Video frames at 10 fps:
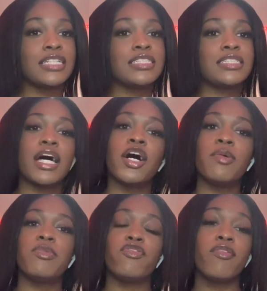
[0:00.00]
So
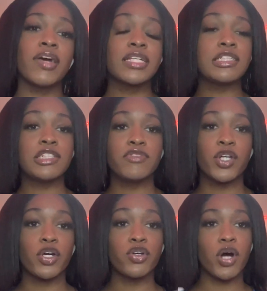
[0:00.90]
before we get into this
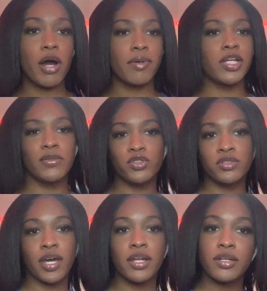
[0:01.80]
video, you already know what you
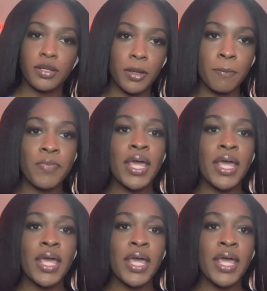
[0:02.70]
gotta do.